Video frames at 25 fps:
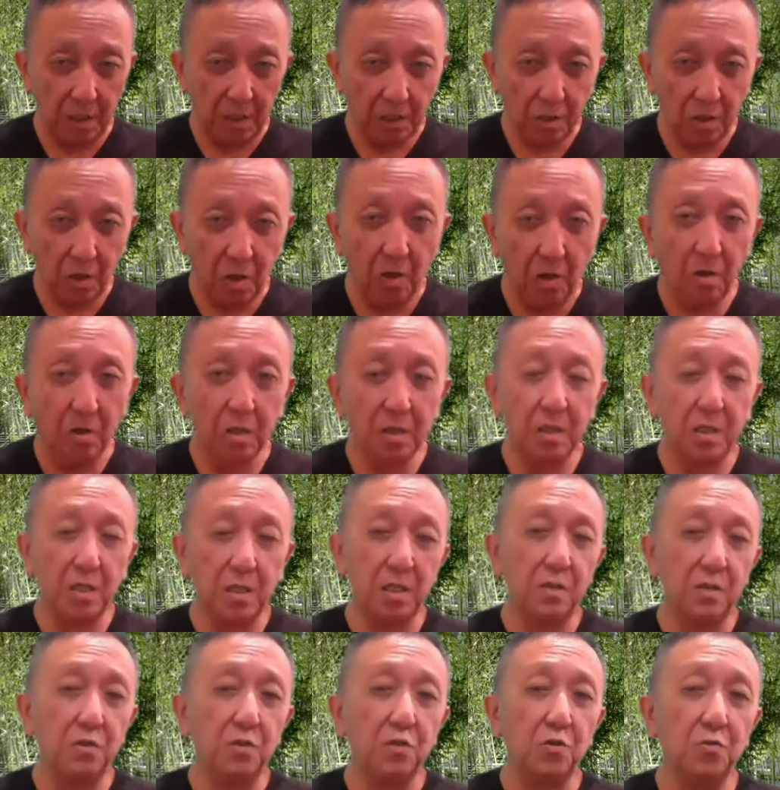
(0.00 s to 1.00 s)
talk
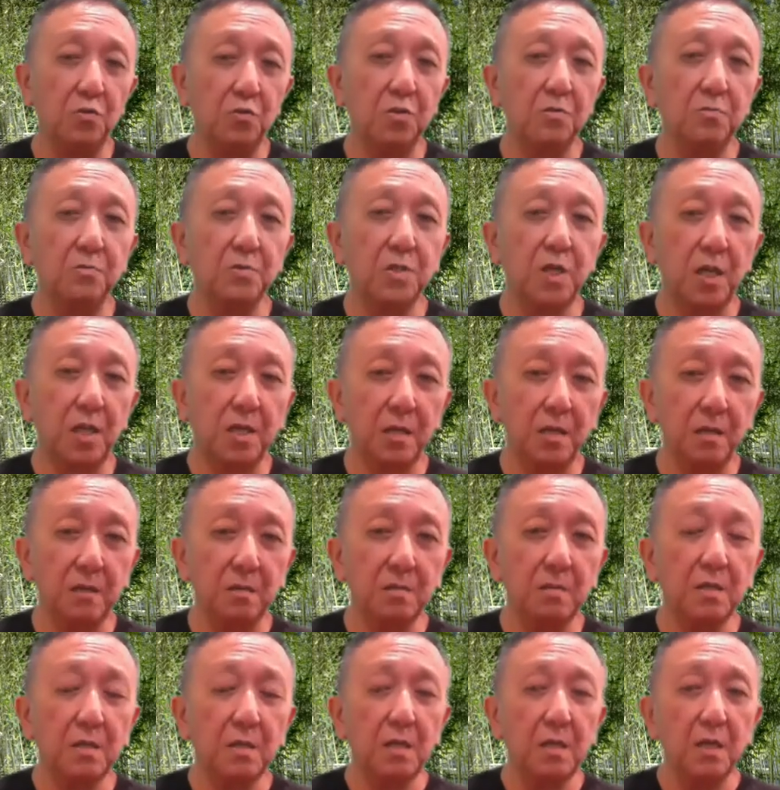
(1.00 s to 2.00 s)
in YouTube
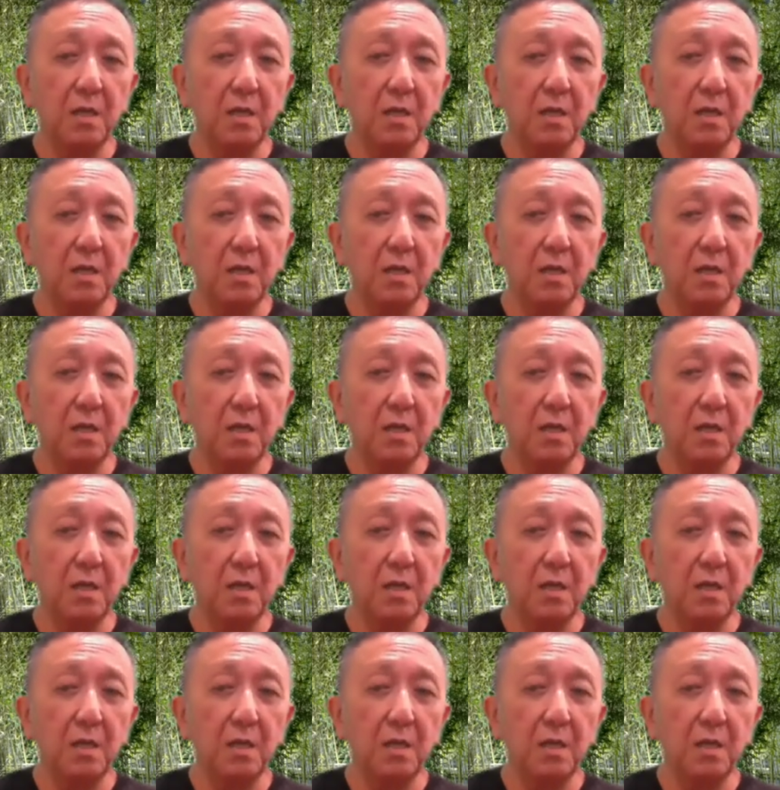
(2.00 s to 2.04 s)
channel,